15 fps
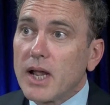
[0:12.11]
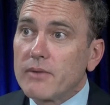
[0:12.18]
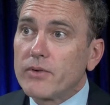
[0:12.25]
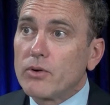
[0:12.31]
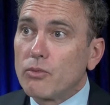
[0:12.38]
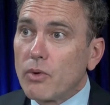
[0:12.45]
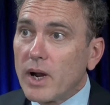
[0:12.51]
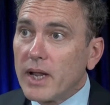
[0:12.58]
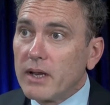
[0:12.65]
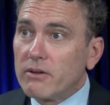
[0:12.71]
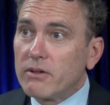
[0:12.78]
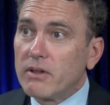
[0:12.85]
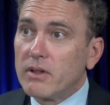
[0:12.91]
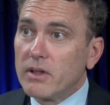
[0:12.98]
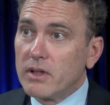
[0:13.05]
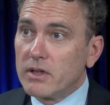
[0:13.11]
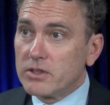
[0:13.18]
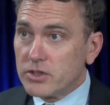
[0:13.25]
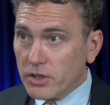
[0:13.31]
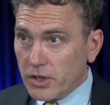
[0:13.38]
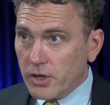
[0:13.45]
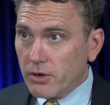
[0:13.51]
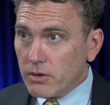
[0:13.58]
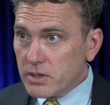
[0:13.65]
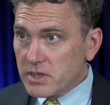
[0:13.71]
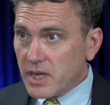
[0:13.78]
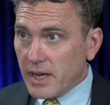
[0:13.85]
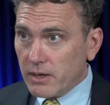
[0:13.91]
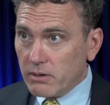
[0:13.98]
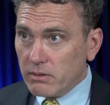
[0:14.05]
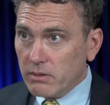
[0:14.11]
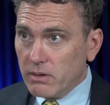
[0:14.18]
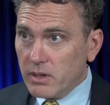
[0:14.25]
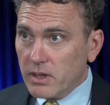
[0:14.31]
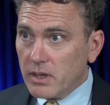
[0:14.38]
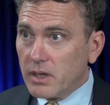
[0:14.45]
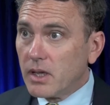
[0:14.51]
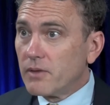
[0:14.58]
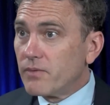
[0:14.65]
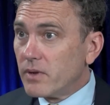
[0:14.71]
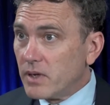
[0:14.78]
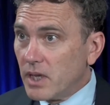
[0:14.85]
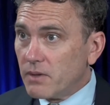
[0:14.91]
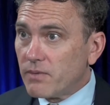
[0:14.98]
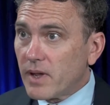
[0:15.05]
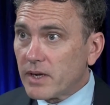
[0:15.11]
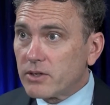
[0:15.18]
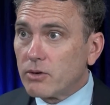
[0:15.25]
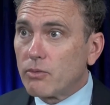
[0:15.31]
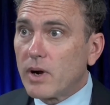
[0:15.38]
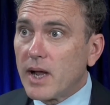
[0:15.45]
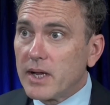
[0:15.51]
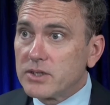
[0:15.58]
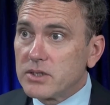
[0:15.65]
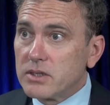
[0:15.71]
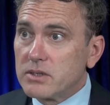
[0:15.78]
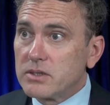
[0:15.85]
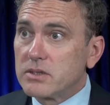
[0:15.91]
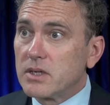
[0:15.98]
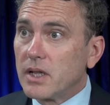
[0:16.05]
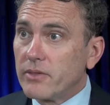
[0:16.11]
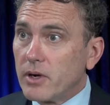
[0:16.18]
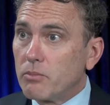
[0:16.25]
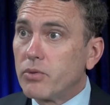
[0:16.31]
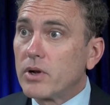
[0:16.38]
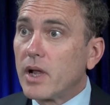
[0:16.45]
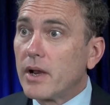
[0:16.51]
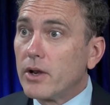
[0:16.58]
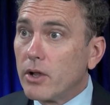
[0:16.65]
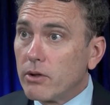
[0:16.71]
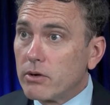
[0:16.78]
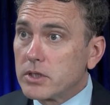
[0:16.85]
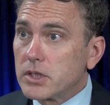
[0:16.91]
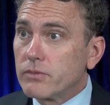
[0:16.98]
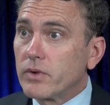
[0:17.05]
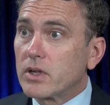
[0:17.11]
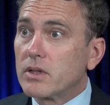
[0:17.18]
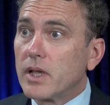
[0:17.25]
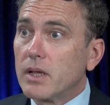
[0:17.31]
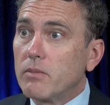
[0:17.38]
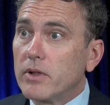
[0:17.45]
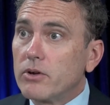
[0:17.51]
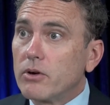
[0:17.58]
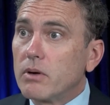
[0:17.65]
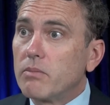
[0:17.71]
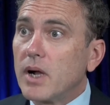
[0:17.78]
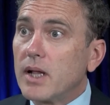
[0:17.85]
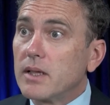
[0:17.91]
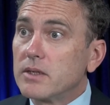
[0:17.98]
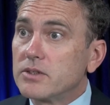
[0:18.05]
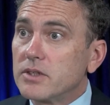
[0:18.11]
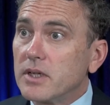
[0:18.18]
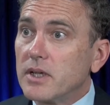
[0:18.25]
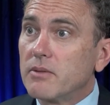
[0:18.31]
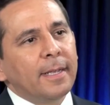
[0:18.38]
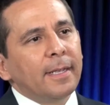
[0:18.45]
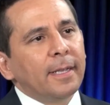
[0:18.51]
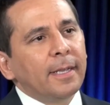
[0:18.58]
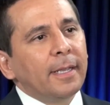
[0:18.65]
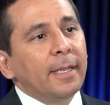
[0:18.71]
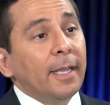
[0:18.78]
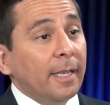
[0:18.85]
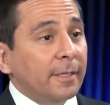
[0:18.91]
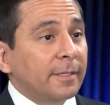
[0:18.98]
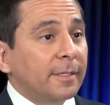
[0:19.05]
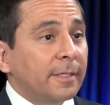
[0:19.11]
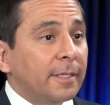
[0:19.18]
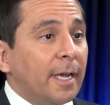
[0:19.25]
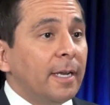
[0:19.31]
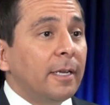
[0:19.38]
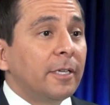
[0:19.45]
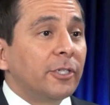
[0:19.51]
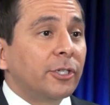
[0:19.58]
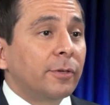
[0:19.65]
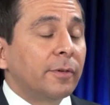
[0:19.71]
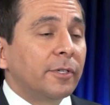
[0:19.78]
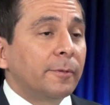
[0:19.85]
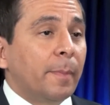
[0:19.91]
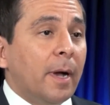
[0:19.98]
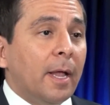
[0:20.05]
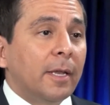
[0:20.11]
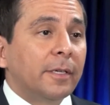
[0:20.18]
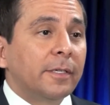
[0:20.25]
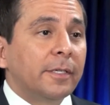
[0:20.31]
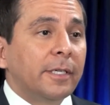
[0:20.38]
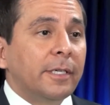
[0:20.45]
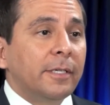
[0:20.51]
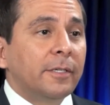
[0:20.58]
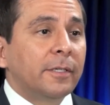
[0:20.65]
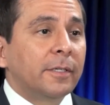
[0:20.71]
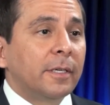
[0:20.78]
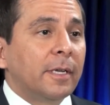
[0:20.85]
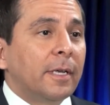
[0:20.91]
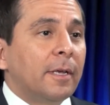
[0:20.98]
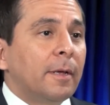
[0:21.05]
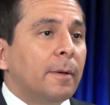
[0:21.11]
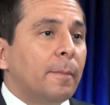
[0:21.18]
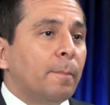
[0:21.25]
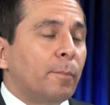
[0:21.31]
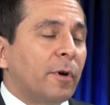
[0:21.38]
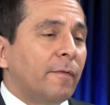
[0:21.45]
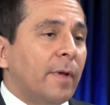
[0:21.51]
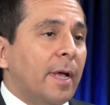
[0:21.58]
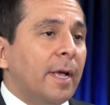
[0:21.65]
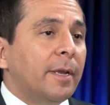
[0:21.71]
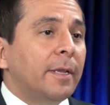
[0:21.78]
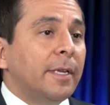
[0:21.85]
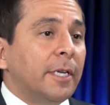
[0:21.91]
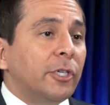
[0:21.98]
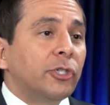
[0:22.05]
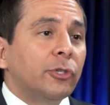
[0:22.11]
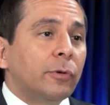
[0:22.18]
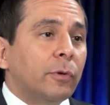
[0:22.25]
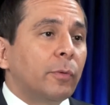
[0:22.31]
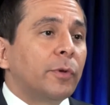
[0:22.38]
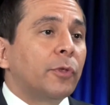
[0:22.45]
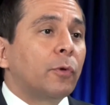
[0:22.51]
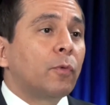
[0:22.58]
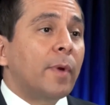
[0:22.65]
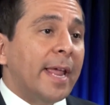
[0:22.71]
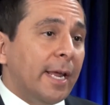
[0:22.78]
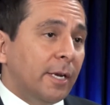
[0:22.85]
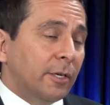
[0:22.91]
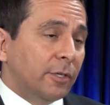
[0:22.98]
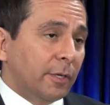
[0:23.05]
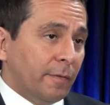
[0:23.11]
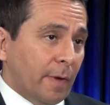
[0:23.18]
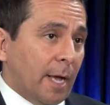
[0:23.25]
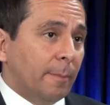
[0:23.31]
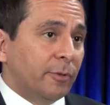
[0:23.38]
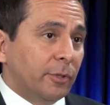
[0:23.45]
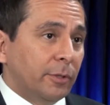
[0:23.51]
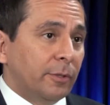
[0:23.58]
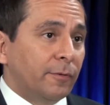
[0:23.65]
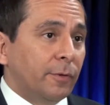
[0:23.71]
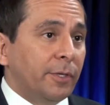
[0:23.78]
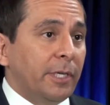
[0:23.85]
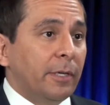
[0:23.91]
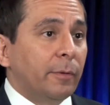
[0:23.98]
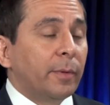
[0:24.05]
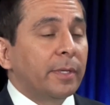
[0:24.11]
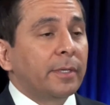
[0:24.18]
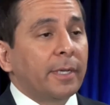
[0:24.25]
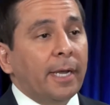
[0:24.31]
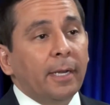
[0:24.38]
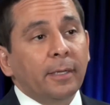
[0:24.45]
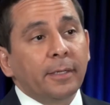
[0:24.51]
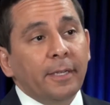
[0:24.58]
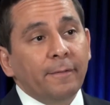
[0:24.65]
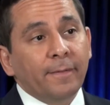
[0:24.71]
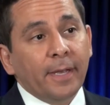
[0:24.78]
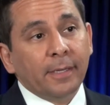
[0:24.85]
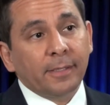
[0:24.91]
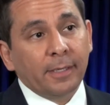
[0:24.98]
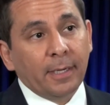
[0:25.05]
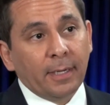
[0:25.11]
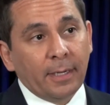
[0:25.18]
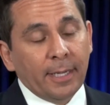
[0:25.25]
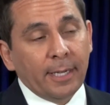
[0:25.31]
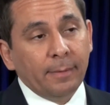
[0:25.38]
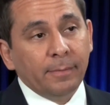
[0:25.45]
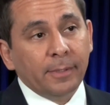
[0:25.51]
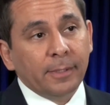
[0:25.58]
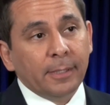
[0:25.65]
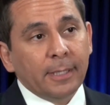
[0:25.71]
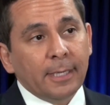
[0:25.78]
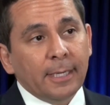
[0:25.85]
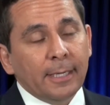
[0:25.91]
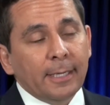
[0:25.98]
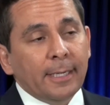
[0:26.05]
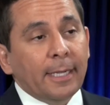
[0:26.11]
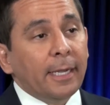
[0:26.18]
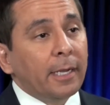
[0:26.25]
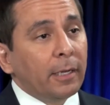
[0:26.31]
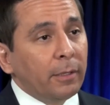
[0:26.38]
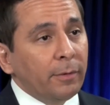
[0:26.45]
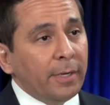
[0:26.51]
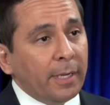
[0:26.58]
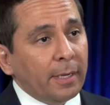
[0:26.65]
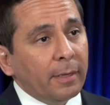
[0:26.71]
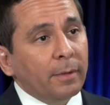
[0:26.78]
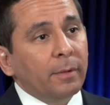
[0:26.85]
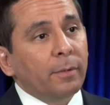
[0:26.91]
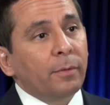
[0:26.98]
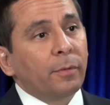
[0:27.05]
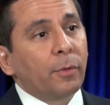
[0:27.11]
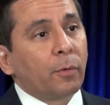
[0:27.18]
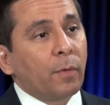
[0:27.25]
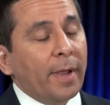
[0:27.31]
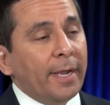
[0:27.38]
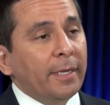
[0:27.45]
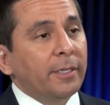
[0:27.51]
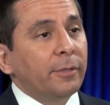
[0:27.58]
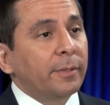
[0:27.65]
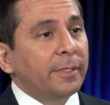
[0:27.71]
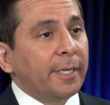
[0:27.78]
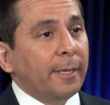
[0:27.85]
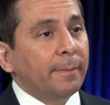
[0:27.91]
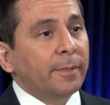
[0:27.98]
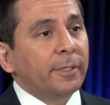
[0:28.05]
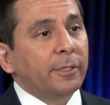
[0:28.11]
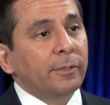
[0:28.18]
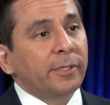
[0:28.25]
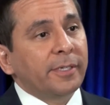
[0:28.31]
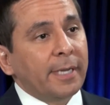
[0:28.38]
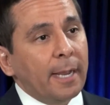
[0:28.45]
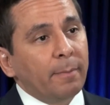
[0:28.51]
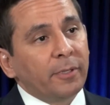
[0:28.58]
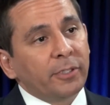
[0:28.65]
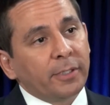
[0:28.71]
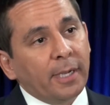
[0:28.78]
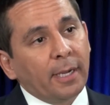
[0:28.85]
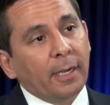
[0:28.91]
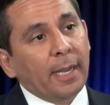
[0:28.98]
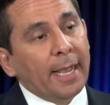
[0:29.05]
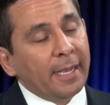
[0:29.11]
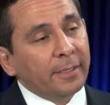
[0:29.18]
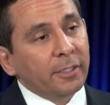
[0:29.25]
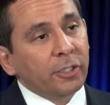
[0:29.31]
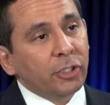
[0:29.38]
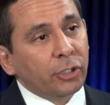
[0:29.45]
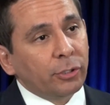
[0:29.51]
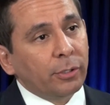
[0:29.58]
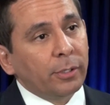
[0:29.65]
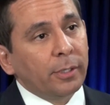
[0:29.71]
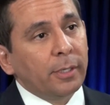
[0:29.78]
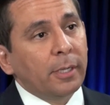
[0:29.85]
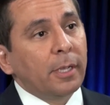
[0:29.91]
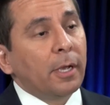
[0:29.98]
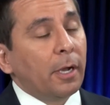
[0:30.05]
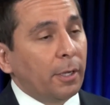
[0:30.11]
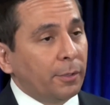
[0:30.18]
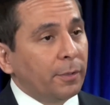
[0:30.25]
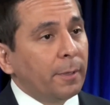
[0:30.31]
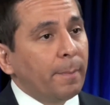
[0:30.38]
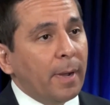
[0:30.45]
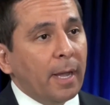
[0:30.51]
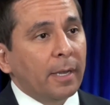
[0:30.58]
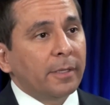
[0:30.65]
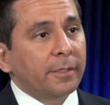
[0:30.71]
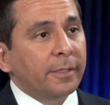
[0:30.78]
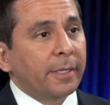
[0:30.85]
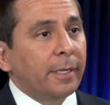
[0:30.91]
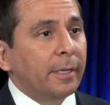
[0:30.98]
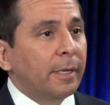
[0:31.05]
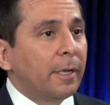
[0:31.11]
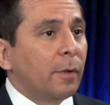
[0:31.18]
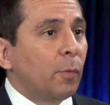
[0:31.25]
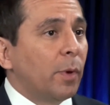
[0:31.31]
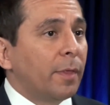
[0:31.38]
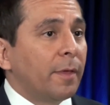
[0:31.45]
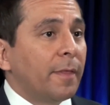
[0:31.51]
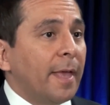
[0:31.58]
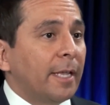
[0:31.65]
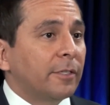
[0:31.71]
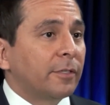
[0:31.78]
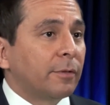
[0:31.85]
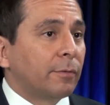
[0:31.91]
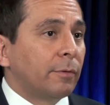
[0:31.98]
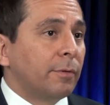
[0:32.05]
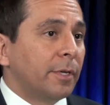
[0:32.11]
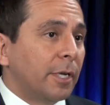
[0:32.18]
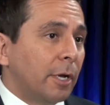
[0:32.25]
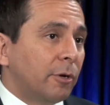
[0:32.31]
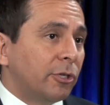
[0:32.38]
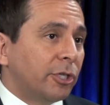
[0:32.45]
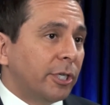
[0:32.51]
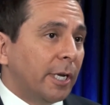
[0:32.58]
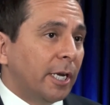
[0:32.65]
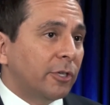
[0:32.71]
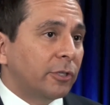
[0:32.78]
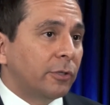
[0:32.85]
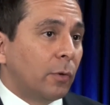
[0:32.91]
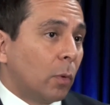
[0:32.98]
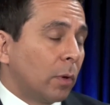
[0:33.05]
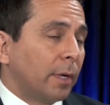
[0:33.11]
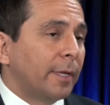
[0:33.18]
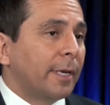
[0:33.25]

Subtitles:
have a right to cure title if a defect arises and they're put on notice of a claim under a policy? Yes, title insurance policies provide an insurer with a range of options for dealing with title defects and claims, including the right to attempt to establish title as insured under the policy, whether that's through negotiation or